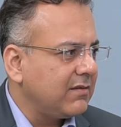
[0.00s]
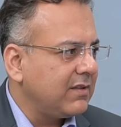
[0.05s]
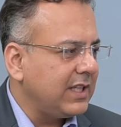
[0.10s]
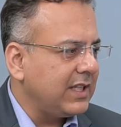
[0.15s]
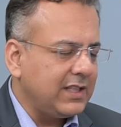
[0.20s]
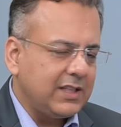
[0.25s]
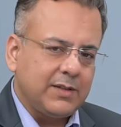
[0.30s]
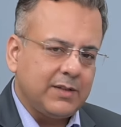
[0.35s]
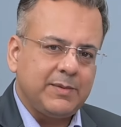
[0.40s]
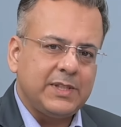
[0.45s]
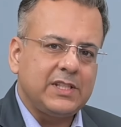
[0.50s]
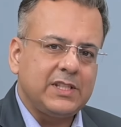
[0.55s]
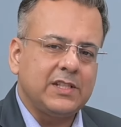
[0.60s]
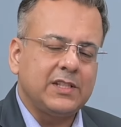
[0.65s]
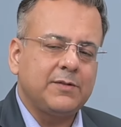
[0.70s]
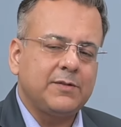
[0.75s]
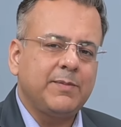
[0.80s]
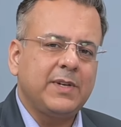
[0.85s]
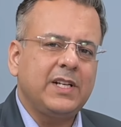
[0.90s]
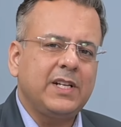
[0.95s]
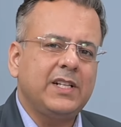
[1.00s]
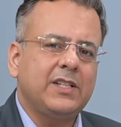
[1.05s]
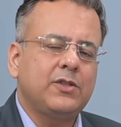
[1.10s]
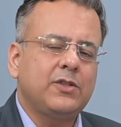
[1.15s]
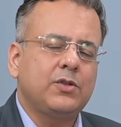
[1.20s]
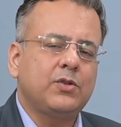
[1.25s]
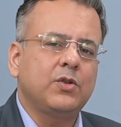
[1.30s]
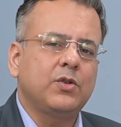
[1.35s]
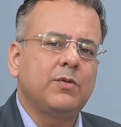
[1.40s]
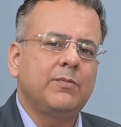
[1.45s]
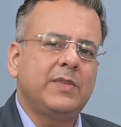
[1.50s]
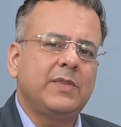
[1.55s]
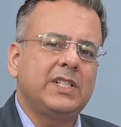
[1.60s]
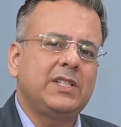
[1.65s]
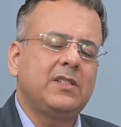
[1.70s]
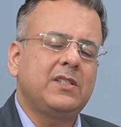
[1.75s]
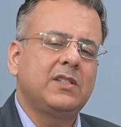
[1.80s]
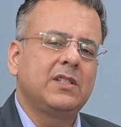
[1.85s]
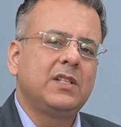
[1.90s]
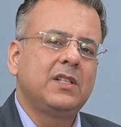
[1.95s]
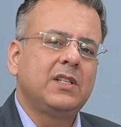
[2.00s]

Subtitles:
in the business, but it's so much